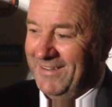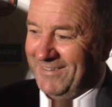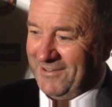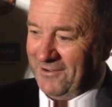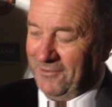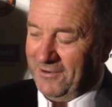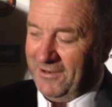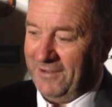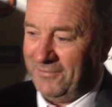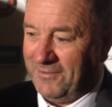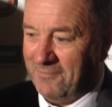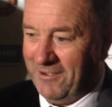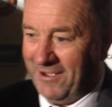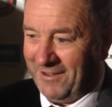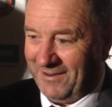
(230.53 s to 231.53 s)
So I left
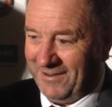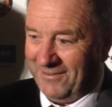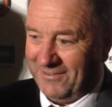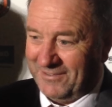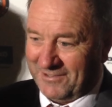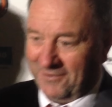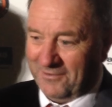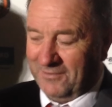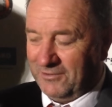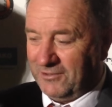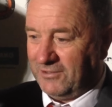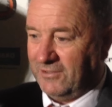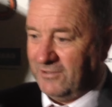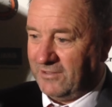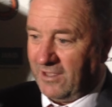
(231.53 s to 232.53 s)
him out there and told him
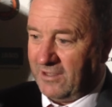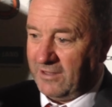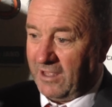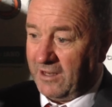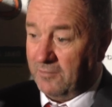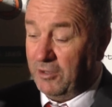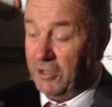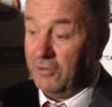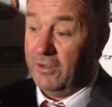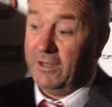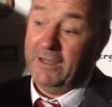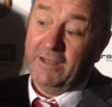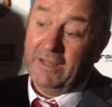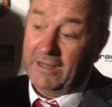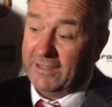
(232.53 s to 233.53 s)
just to stay down the middle.
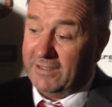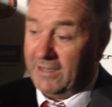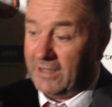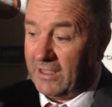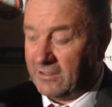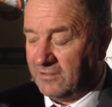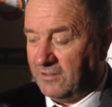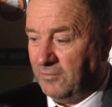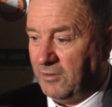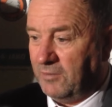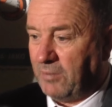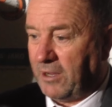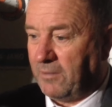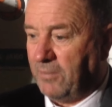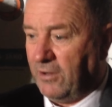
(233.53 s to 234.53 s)
And he nearly did, actually, with a
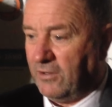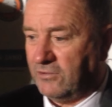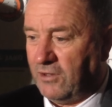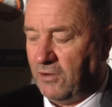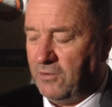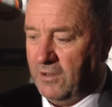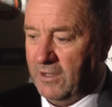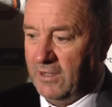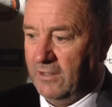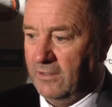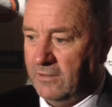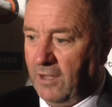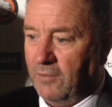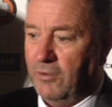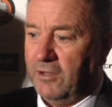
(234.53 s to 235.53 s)
back pass. So
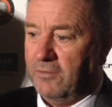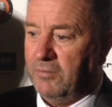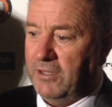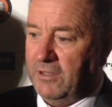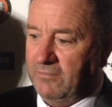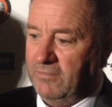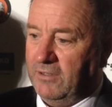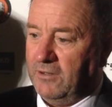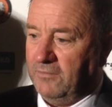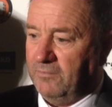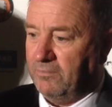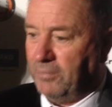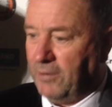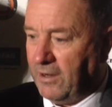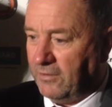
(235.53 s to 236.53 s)
now we can be, you know,
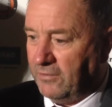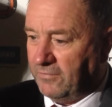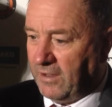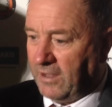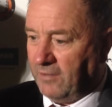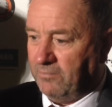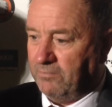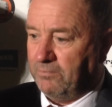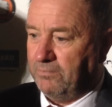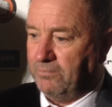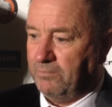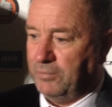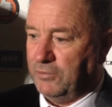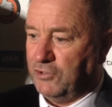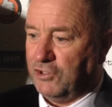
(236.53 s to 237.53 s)
proud of our
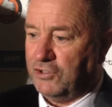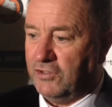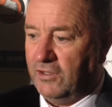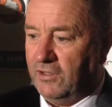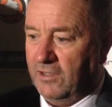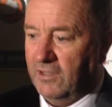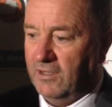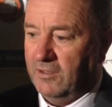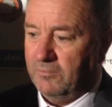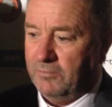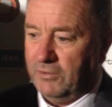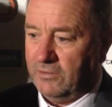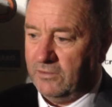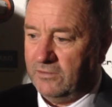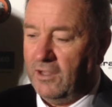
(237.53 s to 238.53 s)
position,
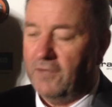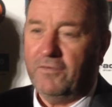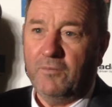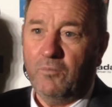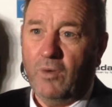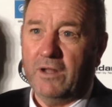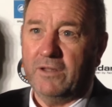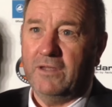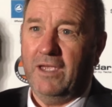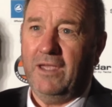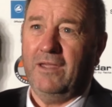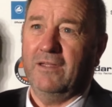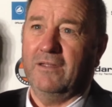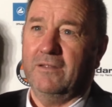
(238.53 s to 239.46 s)
but there's nothing won yet.